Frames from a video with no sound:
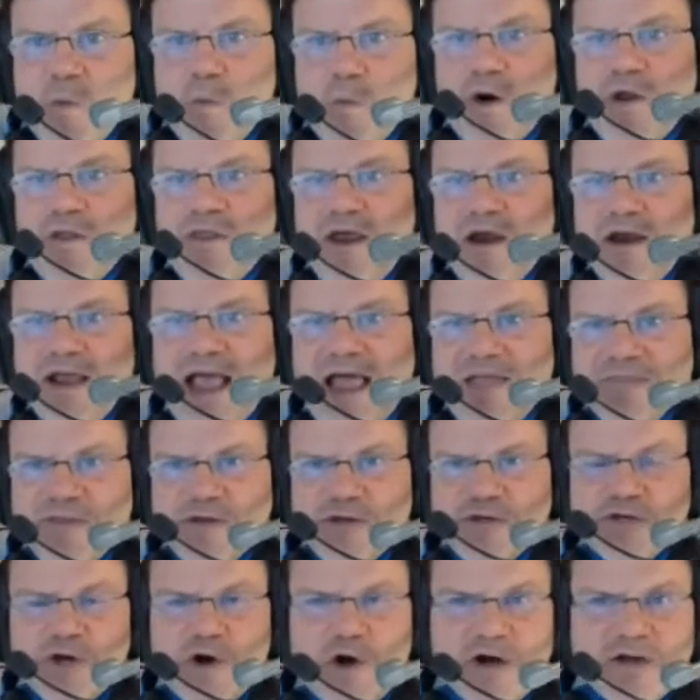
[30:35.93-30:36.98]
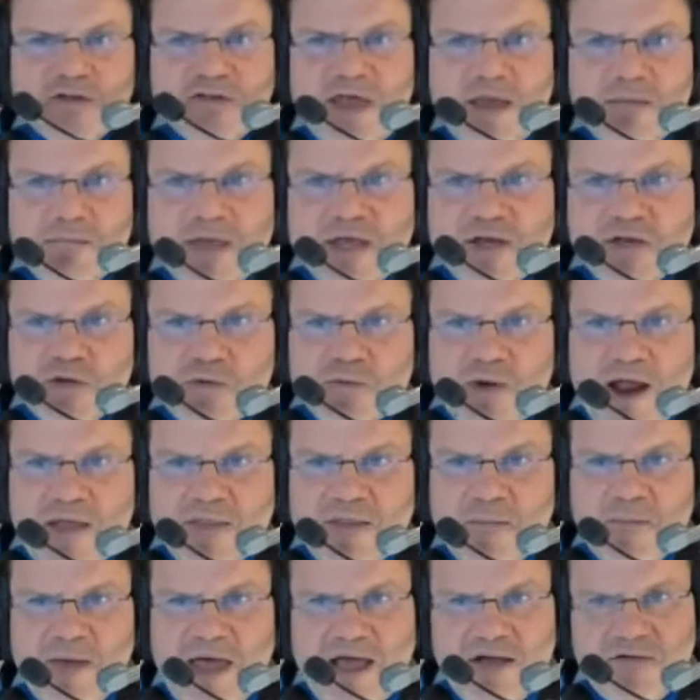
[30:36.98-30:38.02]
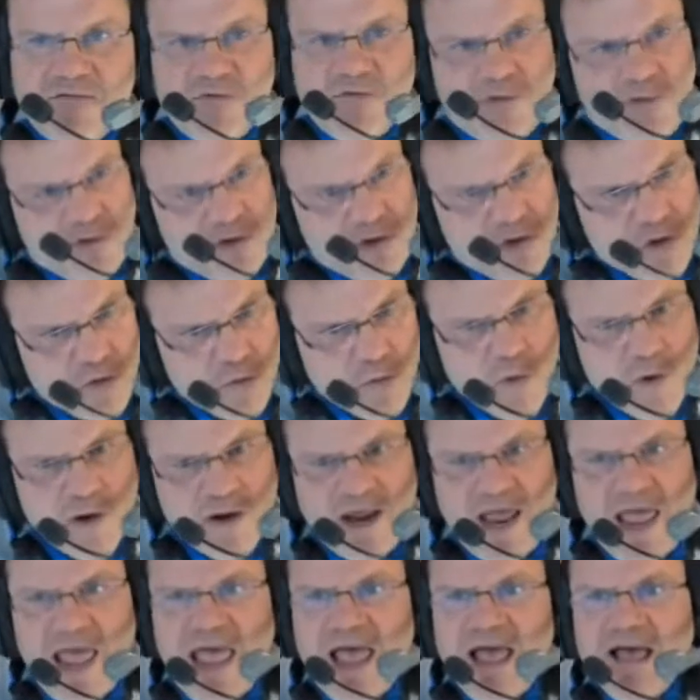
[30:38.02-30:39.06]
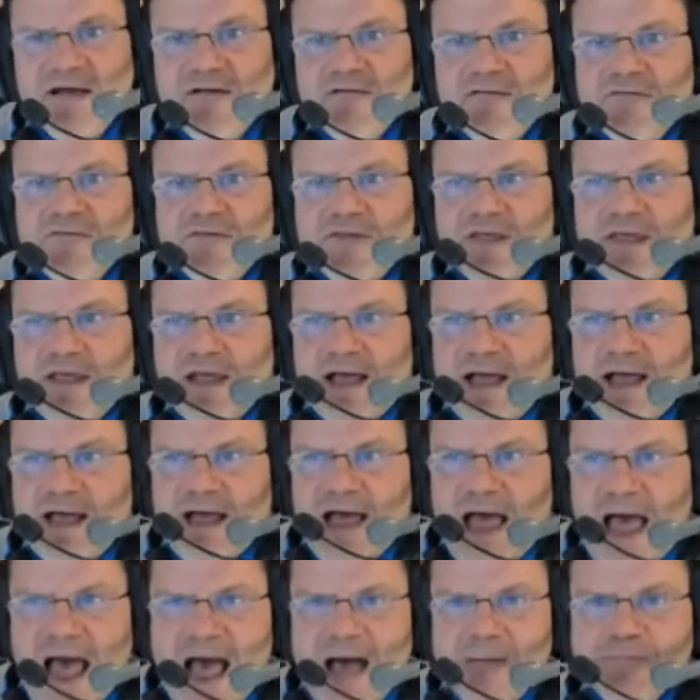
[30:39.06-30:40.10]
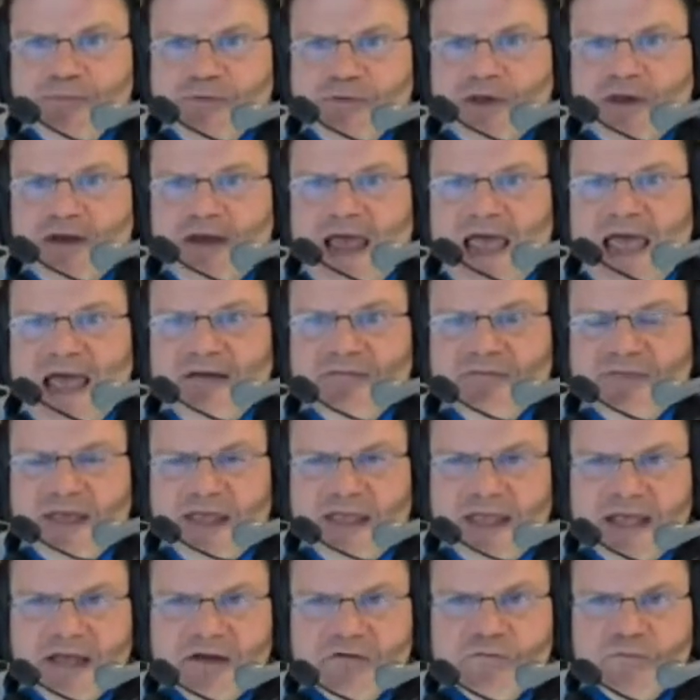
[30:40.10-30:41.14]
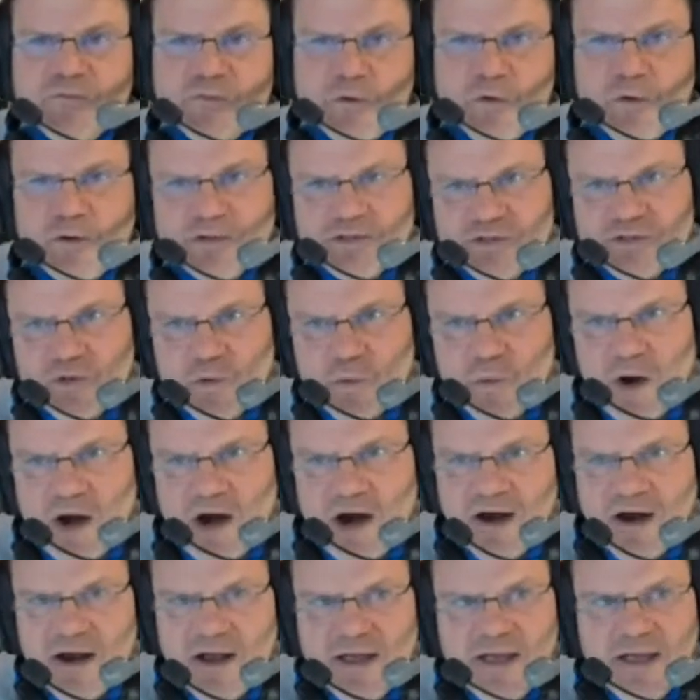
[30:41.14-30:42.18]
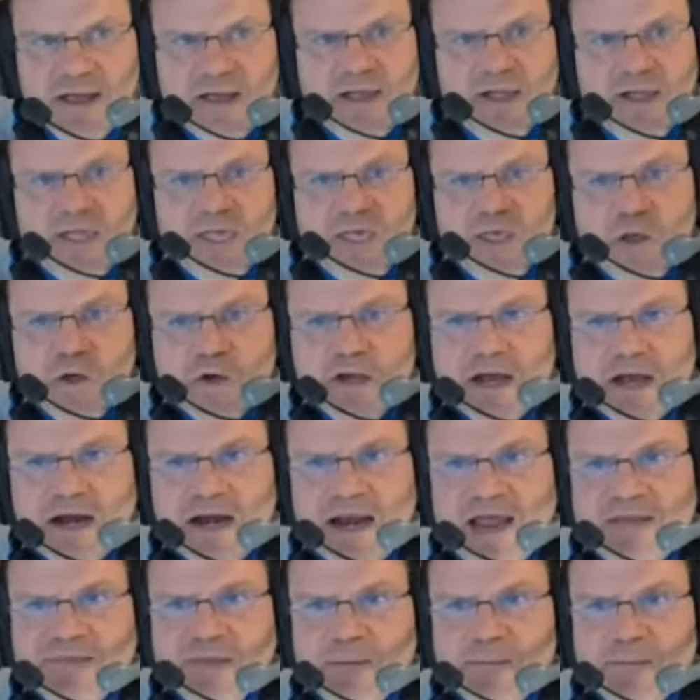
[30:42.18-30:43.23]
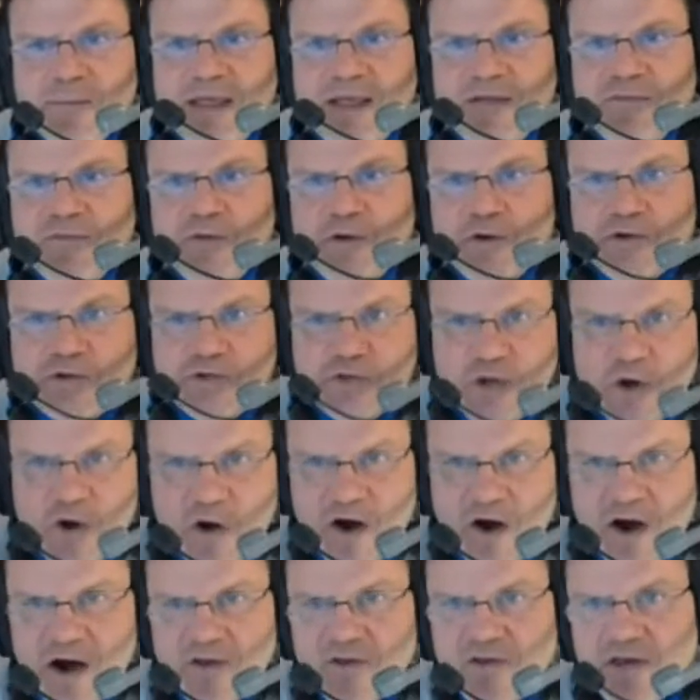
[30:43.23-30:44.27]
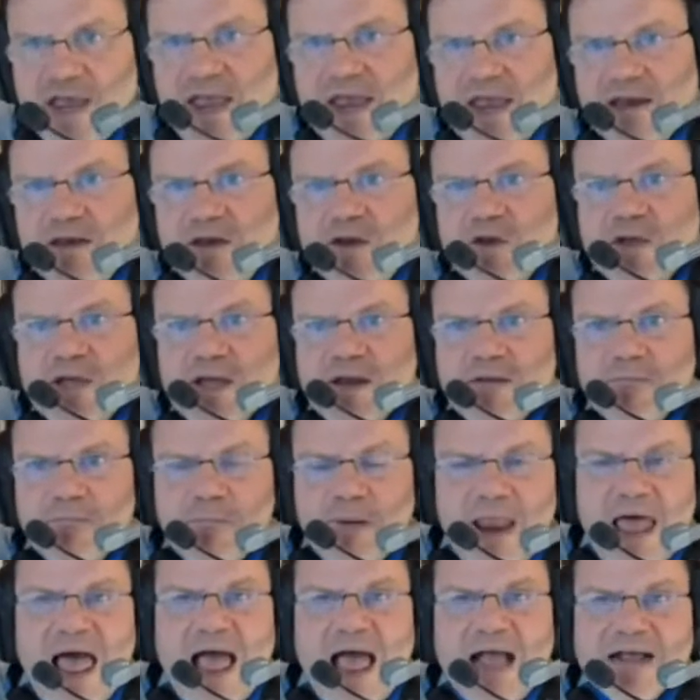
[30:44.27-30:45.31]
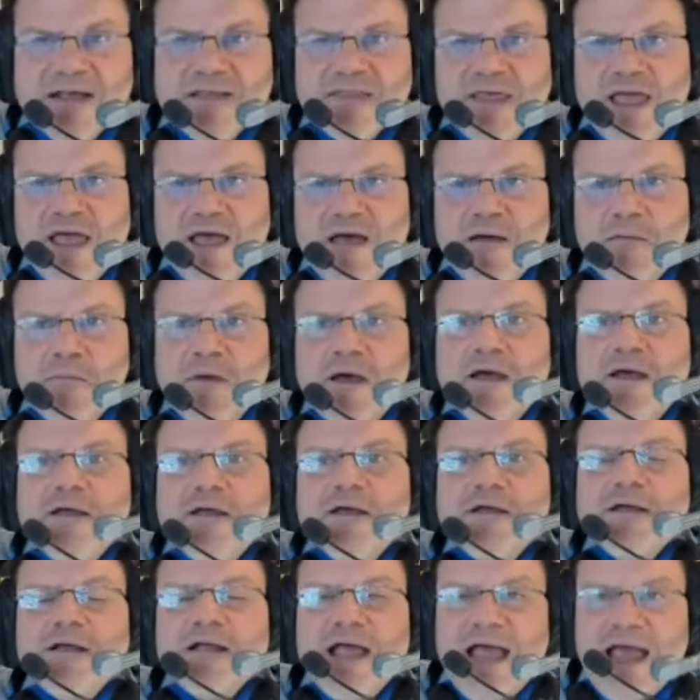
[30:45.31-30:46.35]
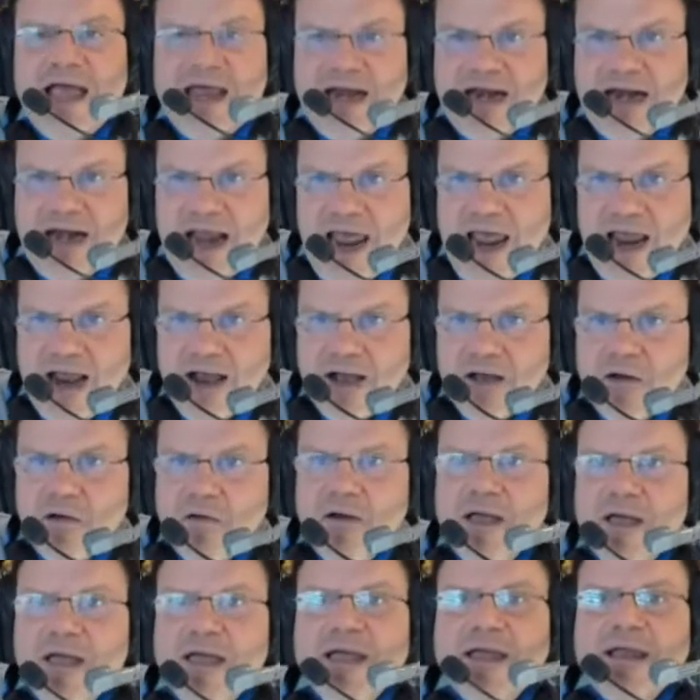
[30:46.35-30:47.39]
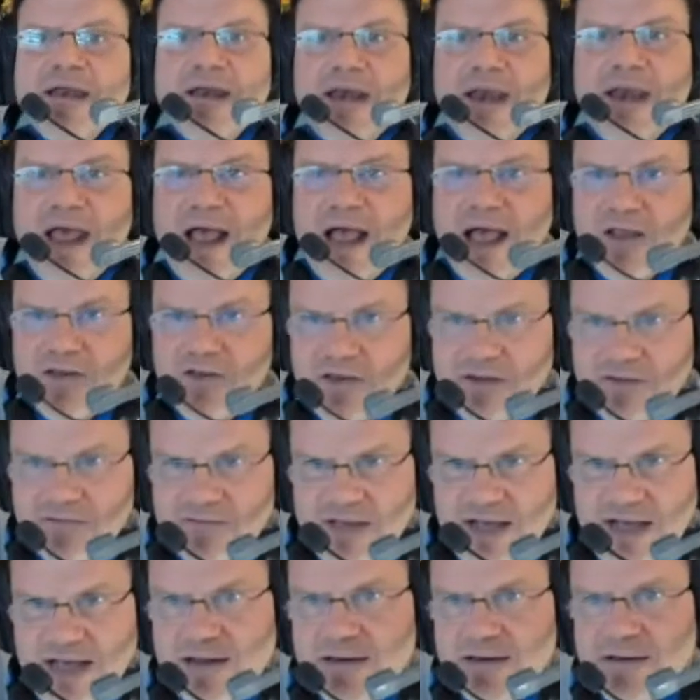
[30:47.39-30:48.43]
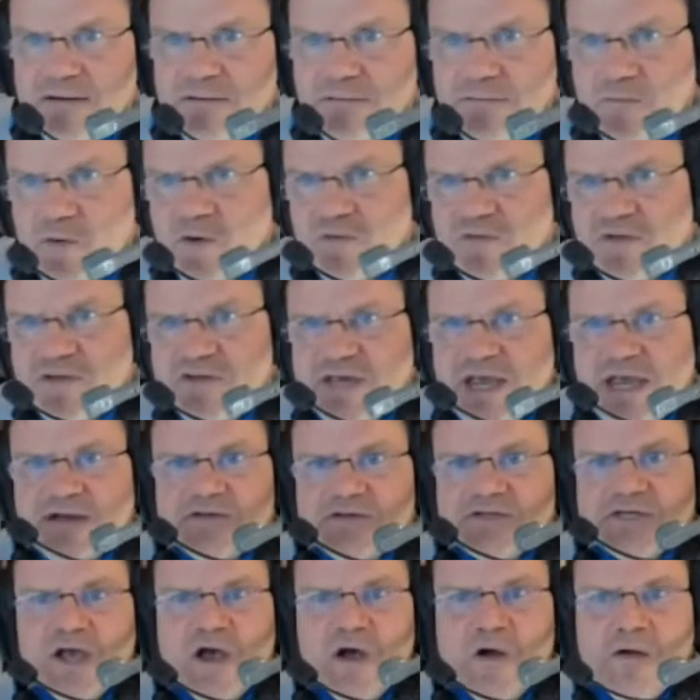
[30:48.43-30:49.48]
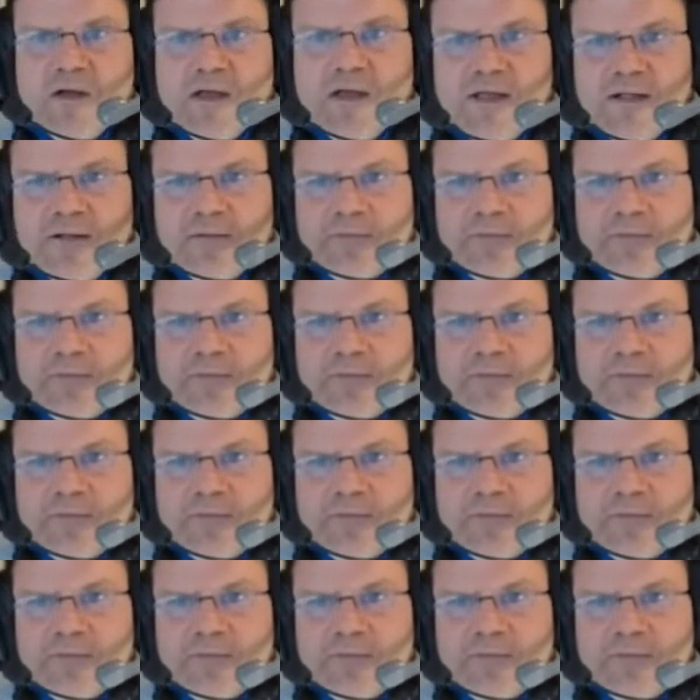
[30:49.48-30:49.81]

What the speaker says: where they got the charge, they meet you right in the backfield. You want to have the option to have the influence to where you can let them get their charge and you can block them at an angle. Now you've got more of a chance. So,